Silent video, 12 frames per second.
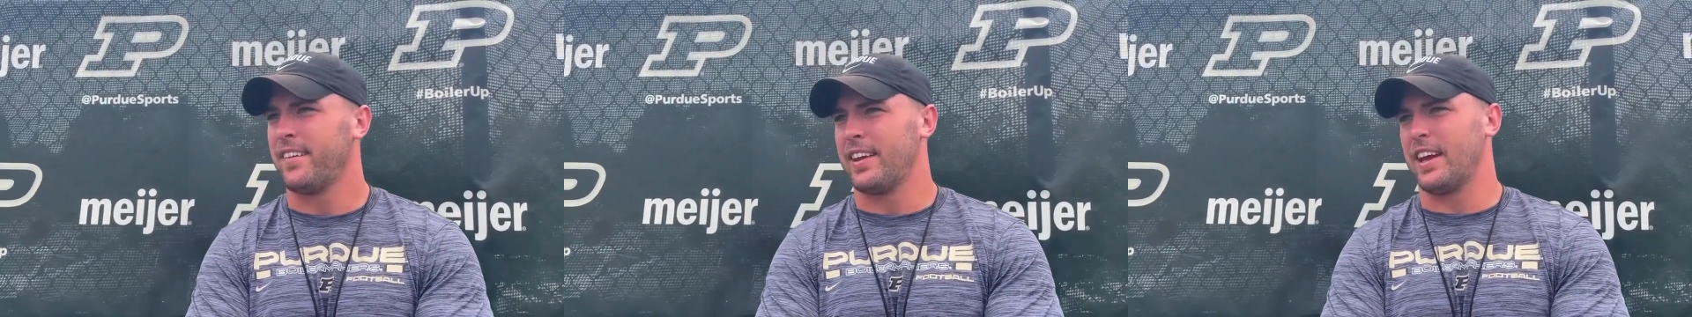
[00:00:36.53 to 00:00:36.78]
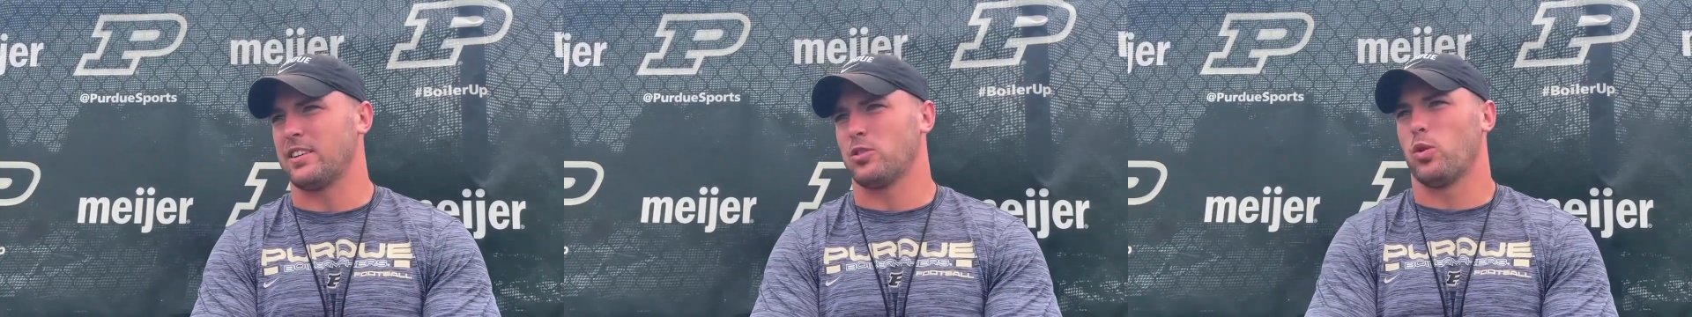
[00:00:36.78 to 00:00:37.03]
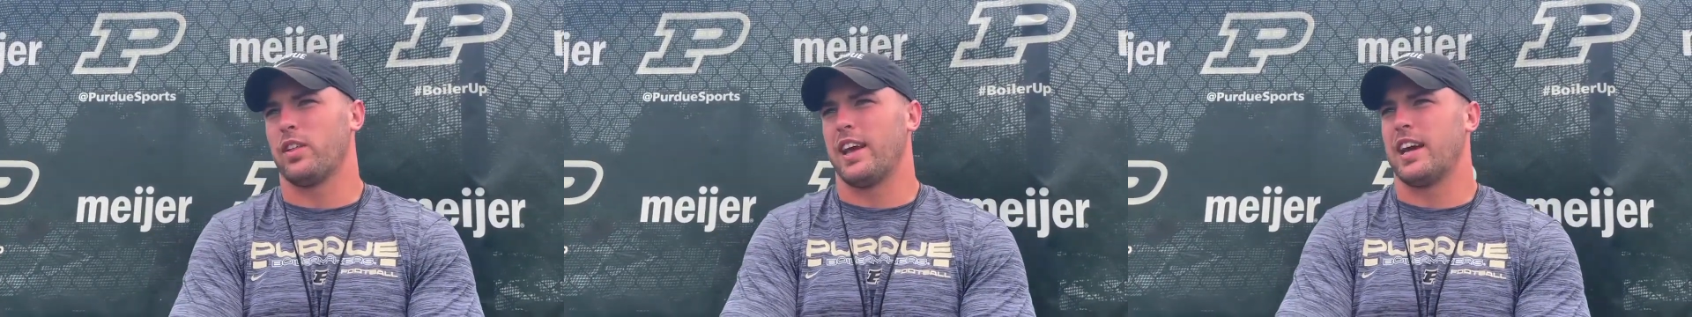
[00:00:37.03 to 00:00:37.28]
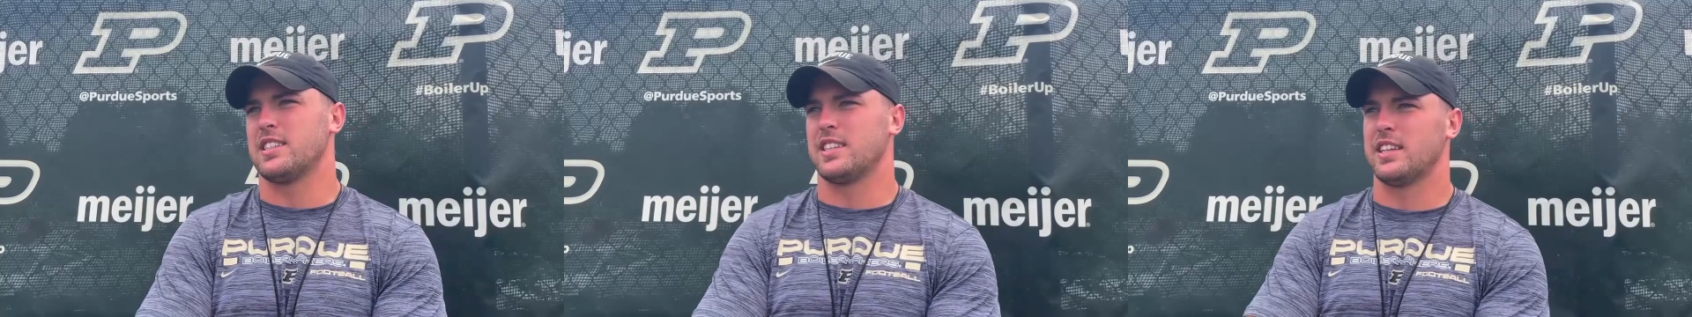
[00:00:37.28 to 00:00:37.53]
Yeah, so we're the
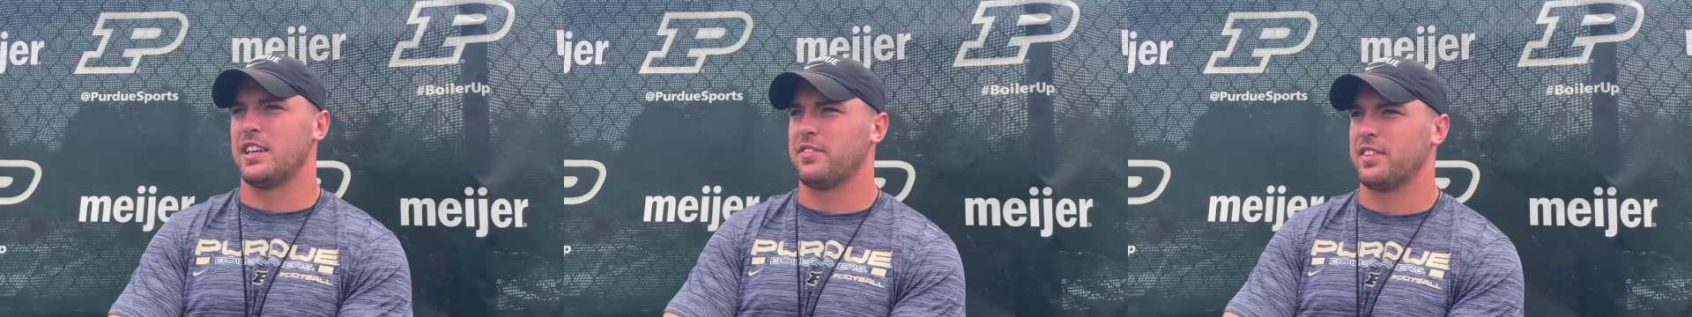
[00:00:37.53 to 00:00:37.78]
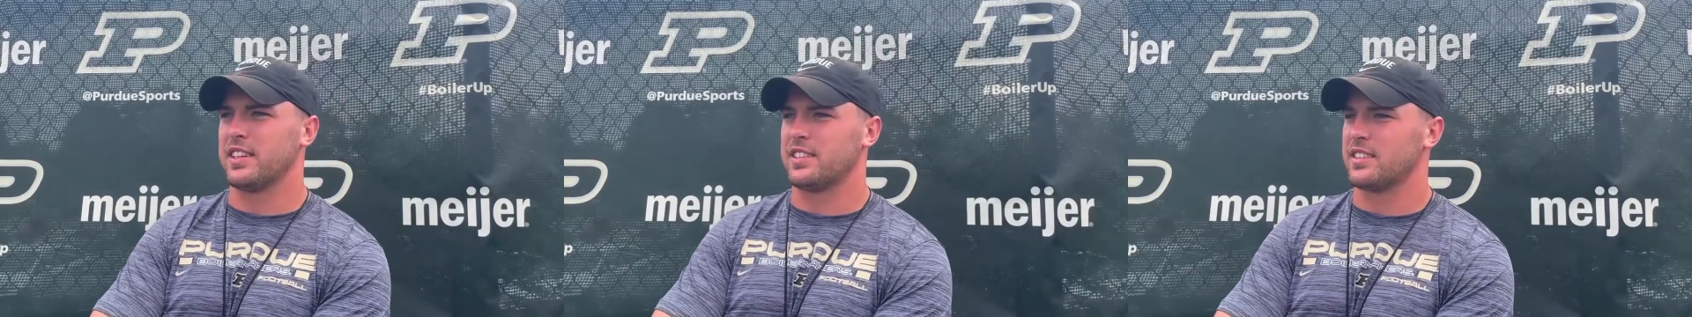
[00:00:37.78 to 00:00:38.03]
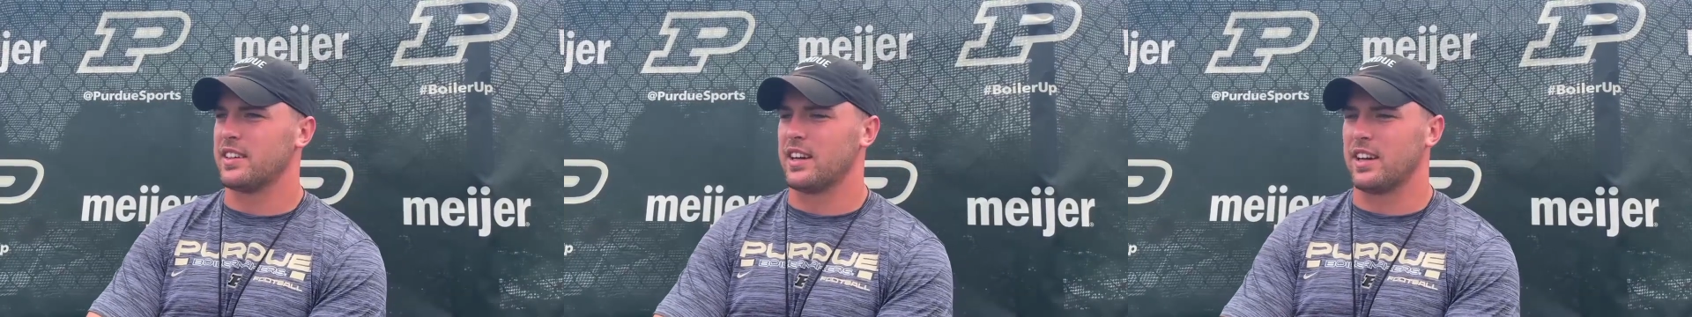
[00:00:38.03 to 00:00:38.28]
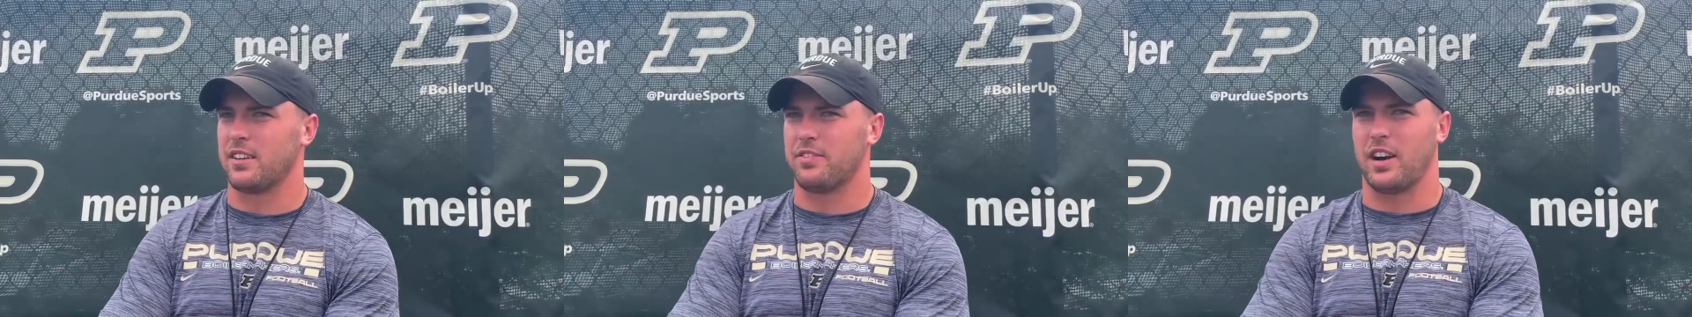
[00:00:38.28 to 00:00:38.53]
edge of the defense.
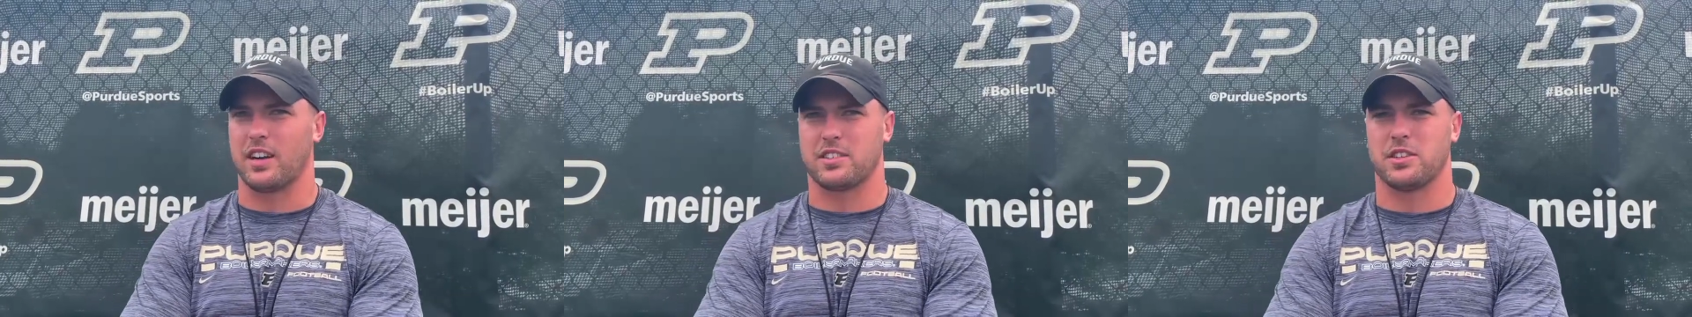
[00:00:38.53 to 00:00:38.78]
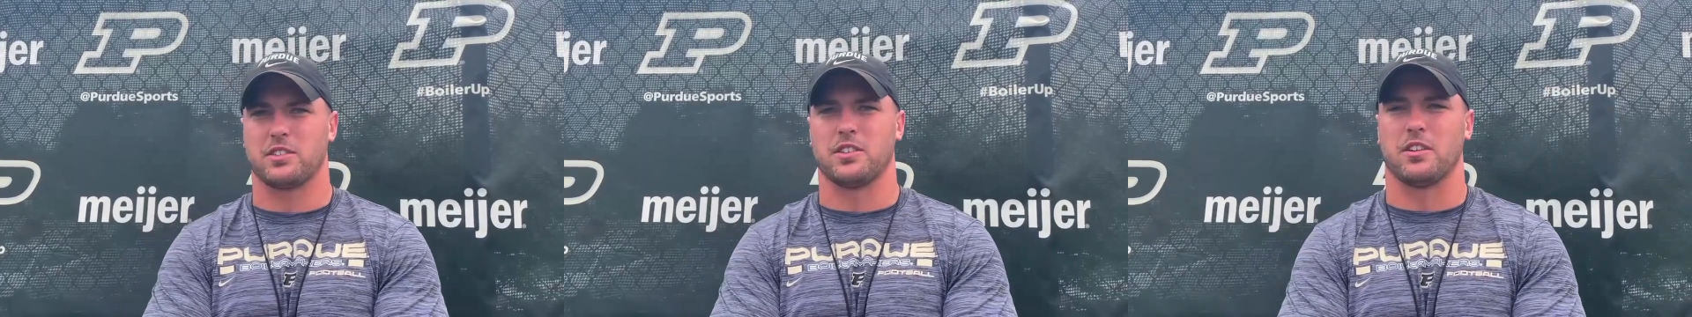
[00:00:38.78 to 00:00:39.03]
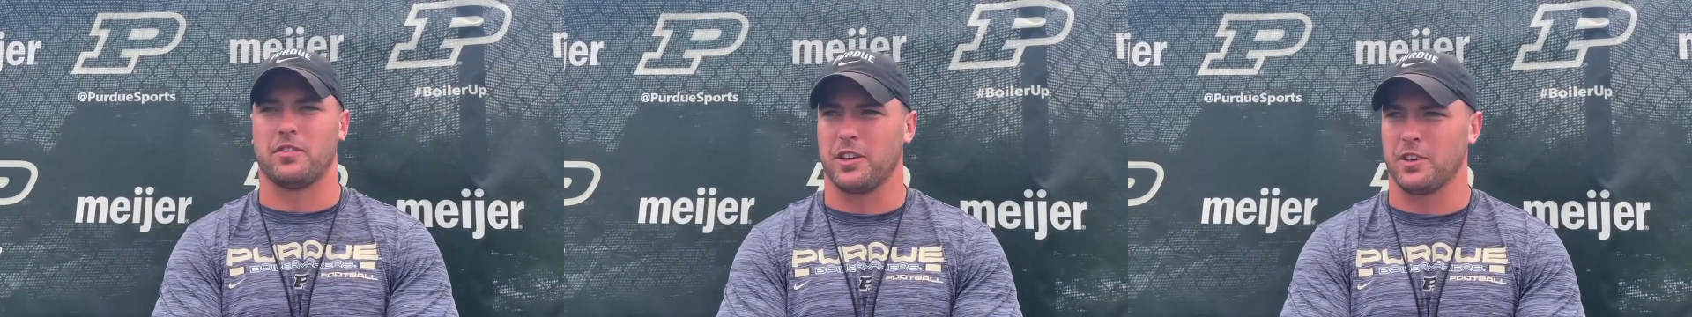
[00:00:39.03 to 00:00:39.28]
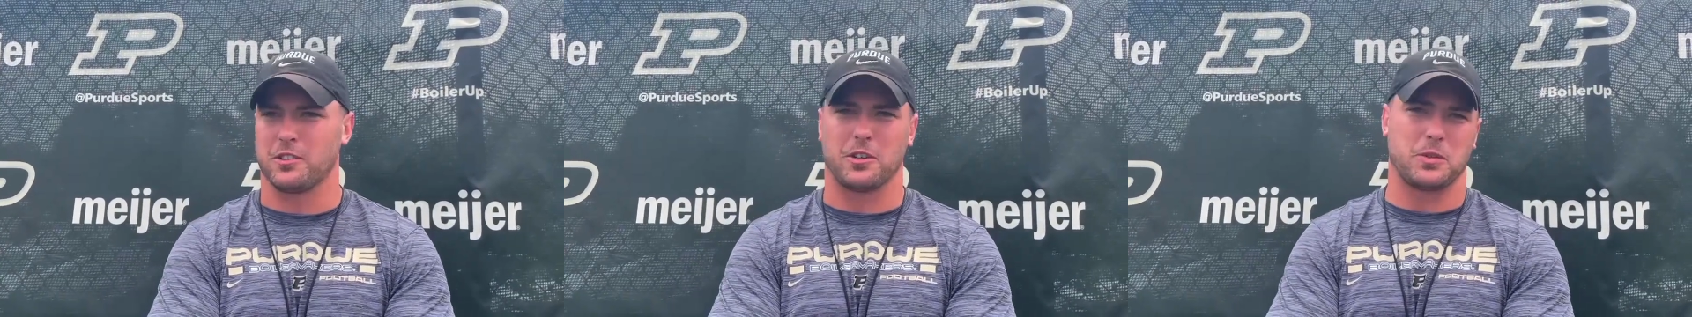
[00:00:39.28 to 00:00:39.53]
Uh, Fox goes to the
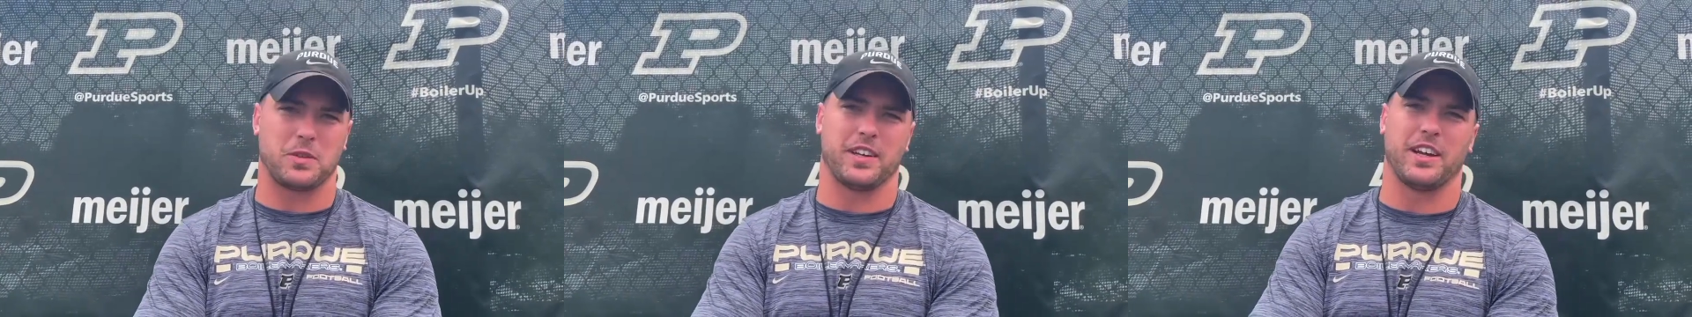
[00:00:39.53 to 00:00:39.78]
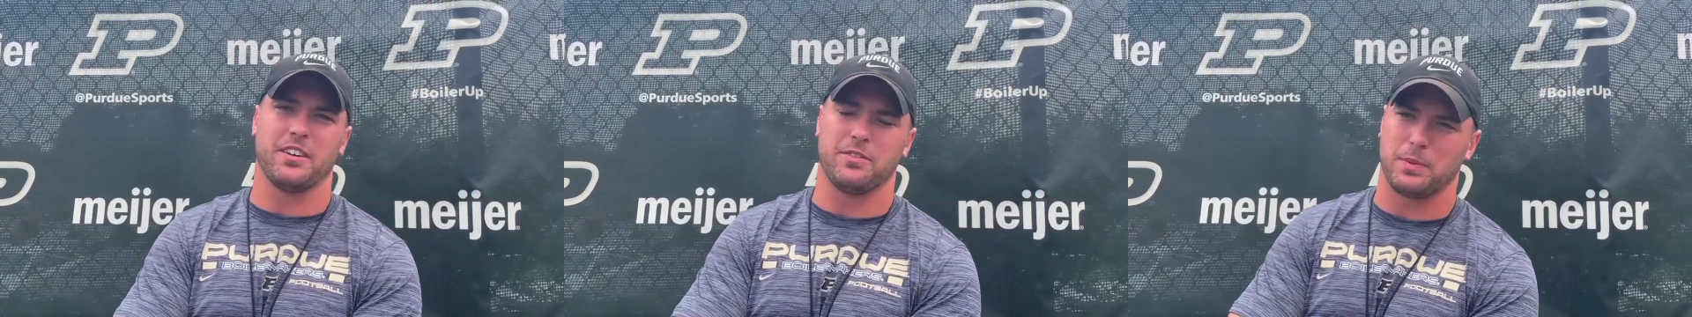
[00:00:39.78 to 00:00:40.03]
field, starts with an F,